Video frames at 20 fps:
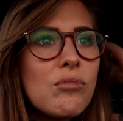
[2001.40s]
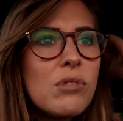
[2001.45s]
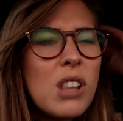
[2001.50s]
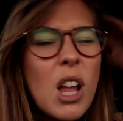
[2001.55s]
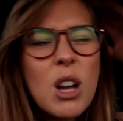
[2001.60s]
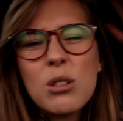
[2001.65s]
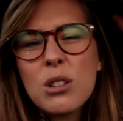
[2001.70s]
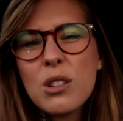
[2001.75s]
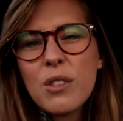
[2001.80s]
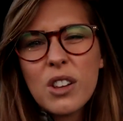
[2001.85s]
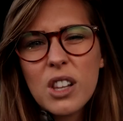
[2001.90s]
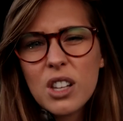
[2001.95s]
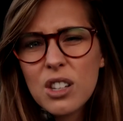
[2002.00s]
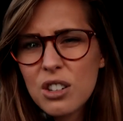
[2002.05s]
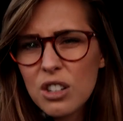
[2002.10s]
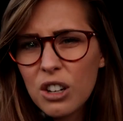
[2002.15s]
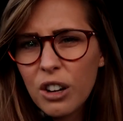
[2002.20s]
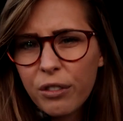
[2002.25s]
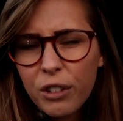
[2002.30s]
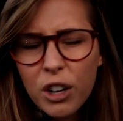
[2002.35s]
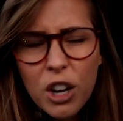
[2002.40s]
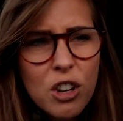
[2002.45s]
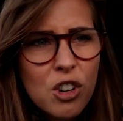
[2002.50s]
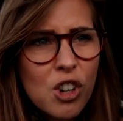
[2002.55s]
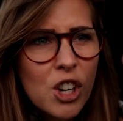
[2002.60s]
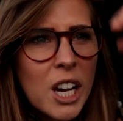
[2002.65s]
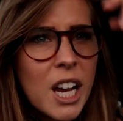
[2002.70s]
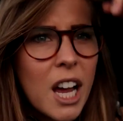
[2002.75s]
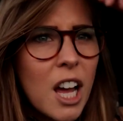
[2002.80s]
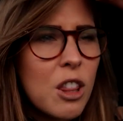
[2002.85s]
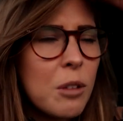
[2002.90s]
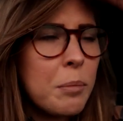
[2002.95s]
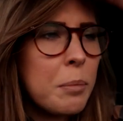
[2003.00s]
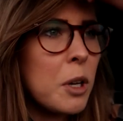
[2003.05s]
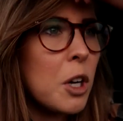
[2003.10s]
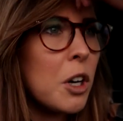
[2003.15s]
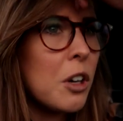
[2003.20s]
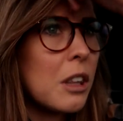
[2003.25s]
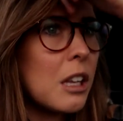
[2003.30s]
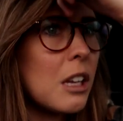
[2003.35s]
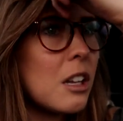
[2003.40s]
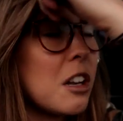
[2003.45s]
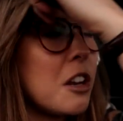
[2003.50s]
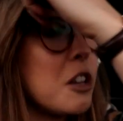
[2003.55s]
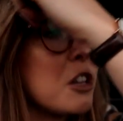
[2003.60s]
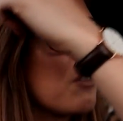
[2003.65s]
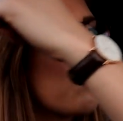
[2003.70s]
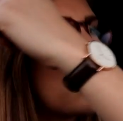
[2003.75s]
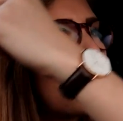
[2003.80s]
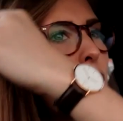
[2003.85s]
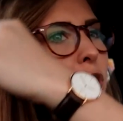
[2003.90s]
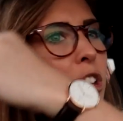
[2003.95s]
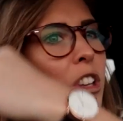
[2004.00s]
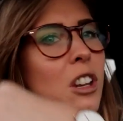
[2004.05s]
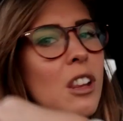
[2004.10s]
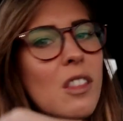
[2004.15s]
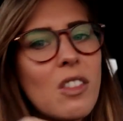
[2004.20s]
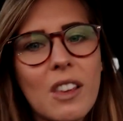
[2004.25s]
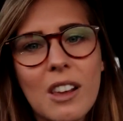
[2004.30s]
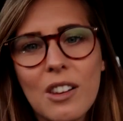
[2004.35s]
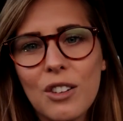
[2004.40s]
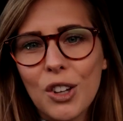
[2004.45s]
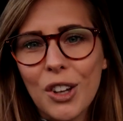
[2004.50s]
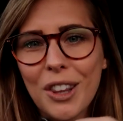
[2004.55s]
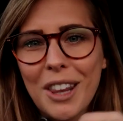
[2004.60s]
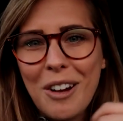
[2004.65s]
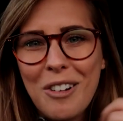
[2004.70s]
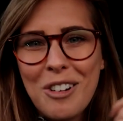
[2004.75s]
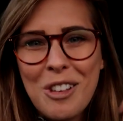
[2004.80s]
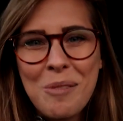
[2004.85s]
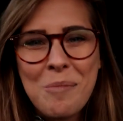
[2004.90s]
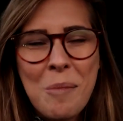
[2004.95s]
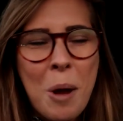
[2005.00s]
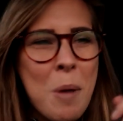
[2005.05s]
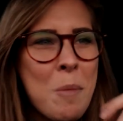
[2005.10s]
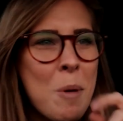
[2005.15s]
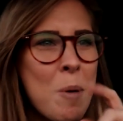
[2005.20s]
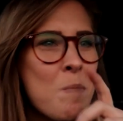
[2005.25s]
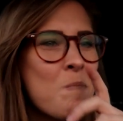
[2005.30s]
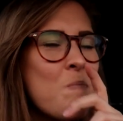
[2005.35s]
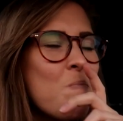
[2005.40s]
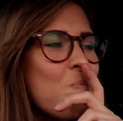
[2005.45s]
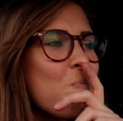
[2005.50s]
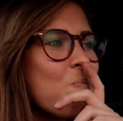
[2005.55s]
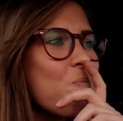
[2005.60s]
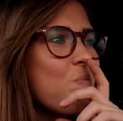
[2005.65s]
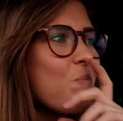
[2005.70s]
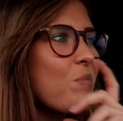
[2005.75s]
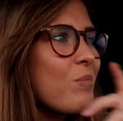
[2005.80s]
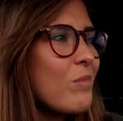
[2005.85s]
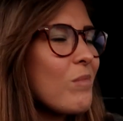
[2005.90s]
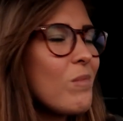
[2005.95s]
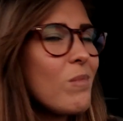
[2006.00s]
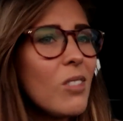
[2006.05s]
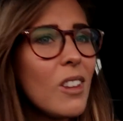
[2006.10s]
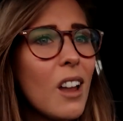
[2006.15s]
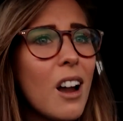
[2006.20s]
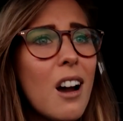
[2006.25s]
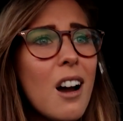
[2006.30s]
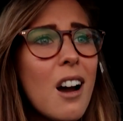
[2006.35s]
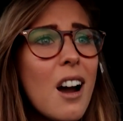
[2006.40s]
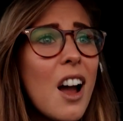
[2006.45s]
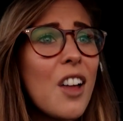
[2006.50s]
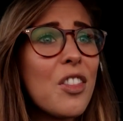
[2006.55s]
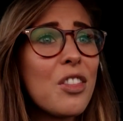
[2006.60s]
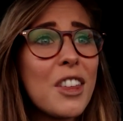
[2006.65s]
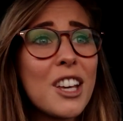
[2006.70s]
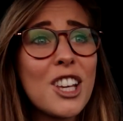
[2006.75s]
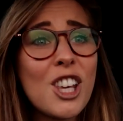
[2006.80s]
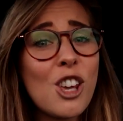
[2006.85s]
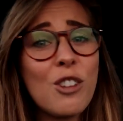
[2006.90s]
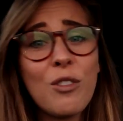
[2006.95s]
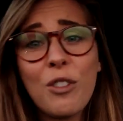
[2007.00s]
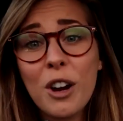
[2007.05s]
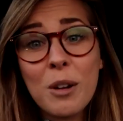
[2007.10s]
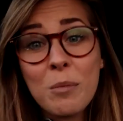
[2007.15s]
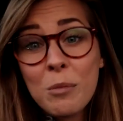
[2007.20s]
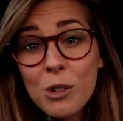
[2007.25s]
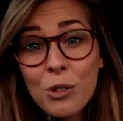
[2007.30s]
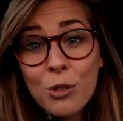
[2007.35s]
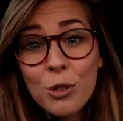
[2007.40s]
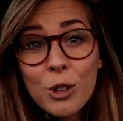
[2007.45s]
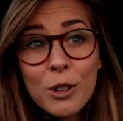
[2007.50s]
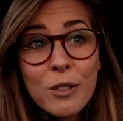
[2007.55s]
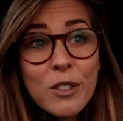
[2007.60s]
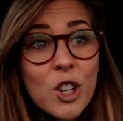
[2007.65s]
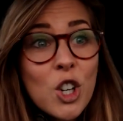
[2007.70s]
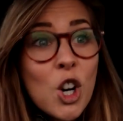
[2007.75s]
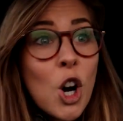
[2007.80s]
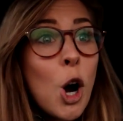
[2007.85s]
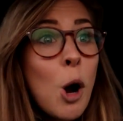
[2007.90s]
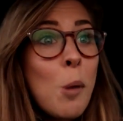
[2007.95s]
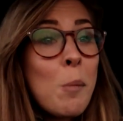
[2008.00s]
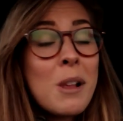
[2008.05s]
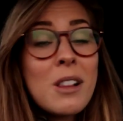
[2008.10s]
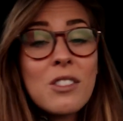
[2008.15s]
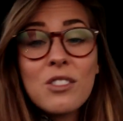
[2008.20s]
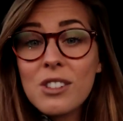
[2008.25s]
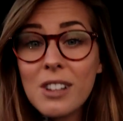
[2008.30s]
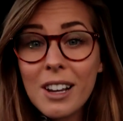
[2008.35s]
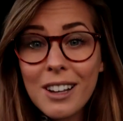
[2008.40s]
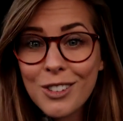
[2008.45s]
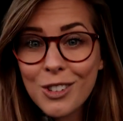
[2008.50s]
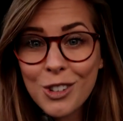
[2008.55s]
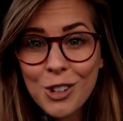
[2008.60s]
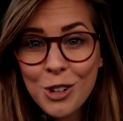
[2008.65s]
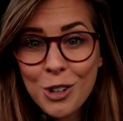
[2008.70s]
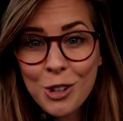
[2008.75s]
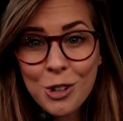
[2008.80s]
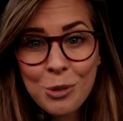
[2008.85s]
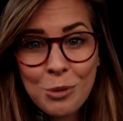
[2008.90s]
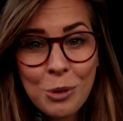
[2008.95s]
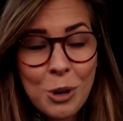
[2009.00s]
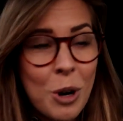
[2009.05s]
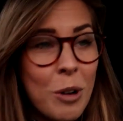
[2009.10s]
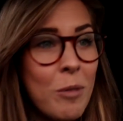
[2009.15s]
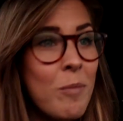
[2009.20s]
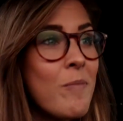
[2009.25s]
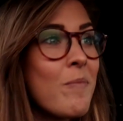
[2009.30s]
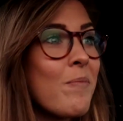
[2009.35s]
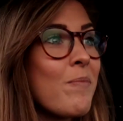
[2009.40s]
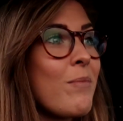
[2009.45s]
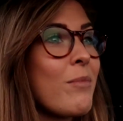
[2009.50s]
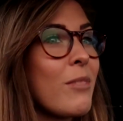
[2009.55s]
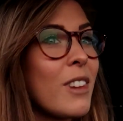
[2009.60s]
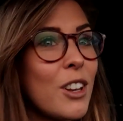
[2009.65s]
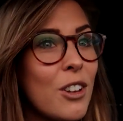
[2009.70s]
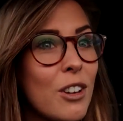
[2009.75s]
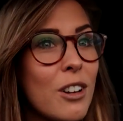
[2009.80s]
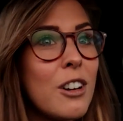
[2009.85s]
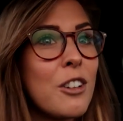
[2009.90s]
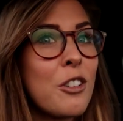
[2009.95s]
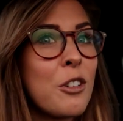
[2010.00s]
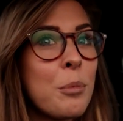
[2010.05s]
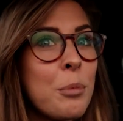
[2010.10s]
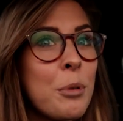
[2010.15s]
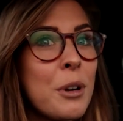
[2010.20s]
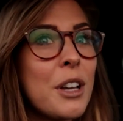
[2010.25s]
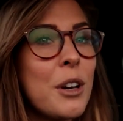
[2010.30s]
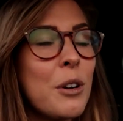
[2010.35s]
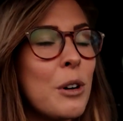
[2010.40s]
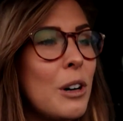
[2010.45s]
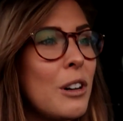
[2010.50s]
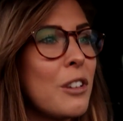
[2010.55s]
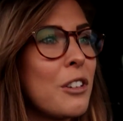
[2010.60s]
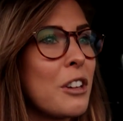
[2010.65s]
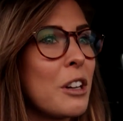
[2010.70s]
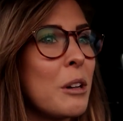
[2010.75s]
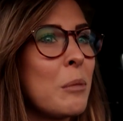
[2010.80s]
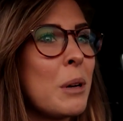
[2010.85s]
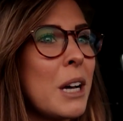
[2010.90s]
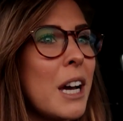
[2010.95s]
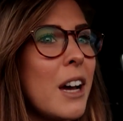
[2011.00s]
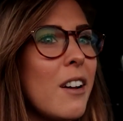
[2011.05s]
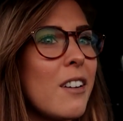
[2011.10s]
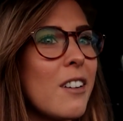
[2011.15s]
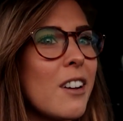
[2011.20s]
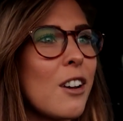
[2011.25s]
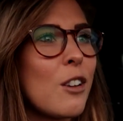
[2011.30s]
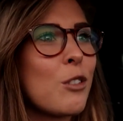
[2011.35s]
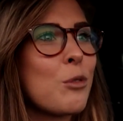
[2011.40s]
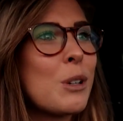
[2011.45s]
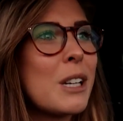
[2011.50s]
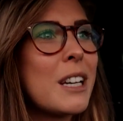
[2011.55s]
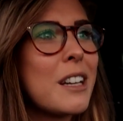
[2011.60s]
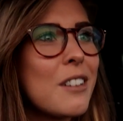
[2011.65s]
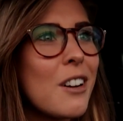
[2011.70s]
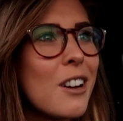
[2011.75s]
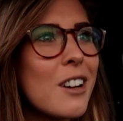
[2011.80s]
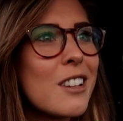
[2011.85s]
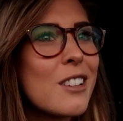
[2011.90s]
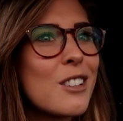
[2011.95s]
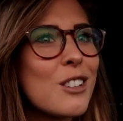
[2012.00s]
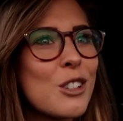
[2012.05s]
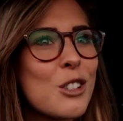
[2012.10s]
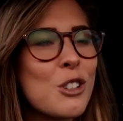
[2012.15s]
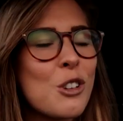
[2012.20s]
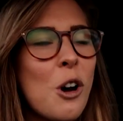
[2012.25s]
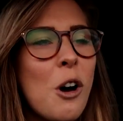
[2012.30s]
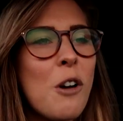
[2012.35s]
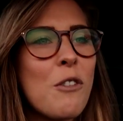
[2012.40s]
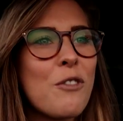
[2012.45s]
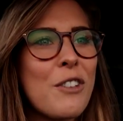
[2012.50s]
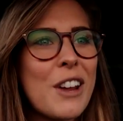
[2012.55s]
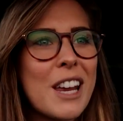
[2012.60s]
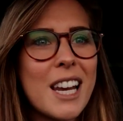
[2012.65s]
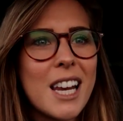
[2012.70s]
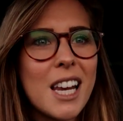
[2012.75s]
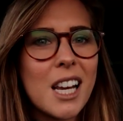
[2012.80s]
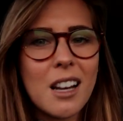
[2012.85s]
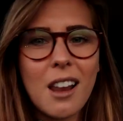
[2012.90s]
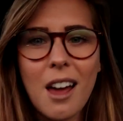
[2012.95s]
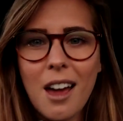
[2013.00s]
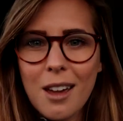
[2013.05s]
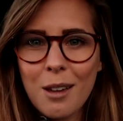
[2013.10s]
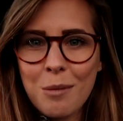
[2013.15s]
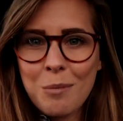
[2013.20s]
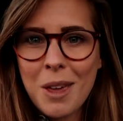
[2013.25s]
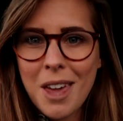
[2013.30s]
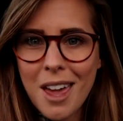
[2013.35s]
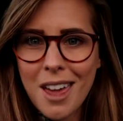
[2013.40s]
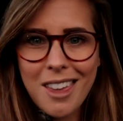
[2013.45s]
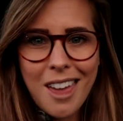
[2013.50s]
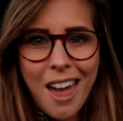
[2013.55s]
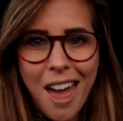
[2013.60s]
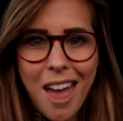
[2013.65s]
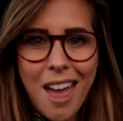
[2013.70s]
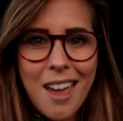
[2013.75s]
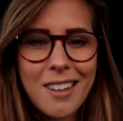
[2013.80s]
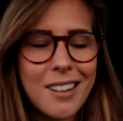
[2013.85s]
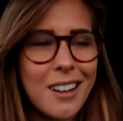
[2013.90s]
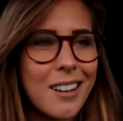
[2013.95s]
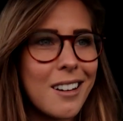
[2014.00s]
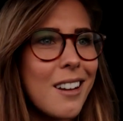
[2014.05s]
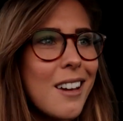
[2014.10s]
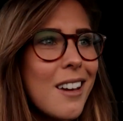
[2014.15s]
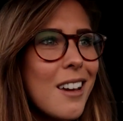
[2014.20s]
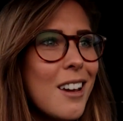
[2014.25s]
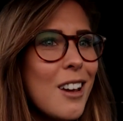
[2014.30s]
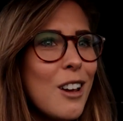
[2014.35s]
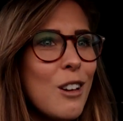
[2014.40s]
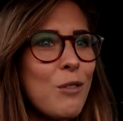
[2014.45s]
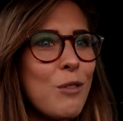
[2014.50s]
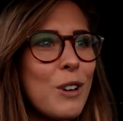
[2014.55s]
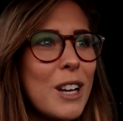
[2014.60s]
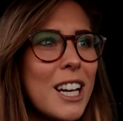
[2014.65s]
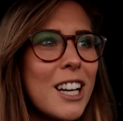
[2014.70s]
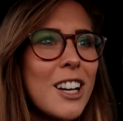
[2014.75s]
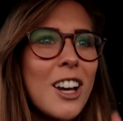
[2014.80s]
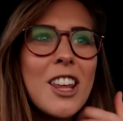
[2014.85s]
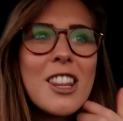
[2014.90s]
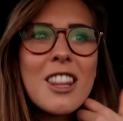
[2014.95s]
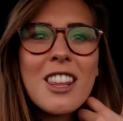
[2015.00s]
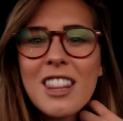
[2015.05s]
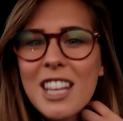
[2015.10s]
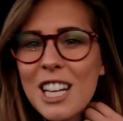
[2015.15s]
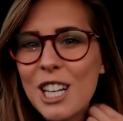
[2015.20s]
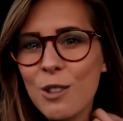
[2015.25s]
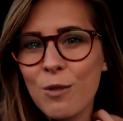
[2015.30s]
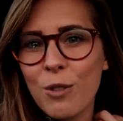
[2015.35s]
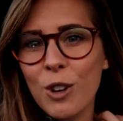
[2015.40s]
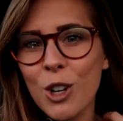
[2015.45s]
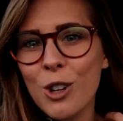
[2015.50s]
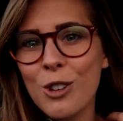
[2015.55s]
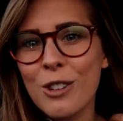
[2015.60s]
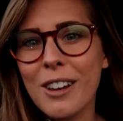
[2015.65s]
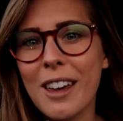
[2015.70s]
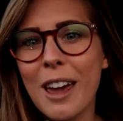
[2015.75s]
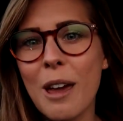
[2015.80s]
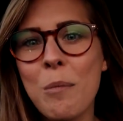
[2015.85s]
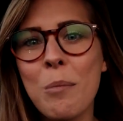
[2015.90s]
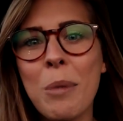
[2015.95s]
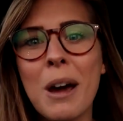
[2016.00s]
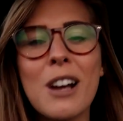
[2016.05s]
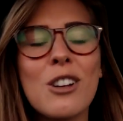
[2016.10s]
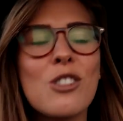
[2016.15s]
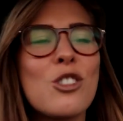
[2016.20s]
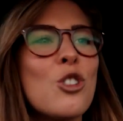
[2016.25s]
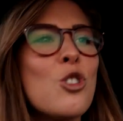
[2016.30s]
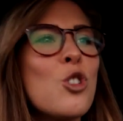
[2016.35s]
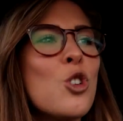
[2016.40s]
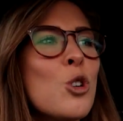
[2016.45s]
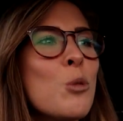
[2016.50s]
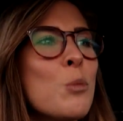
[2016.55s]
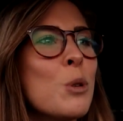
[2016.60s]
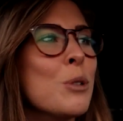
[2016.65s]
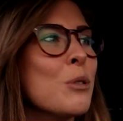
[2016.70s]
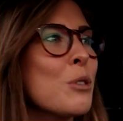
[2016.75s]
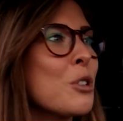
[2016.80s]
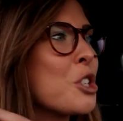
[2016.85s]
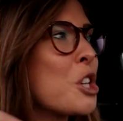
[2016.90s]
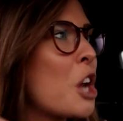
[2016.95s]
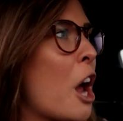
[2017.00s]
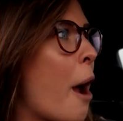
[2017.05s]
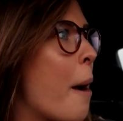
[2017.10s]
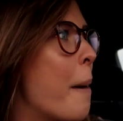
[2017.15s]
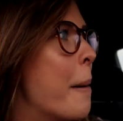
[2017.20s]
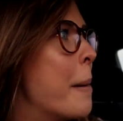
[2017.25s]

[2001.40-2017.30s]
Loads of other stuff. Go and check out the blog, there's loads of interesting things on there at the moment. And thank you very much for all of your comments, as usual. You guys are pretty awesome, and it's really nice to start feeling like me again and feeling like that these vlogs are getting back to normal. So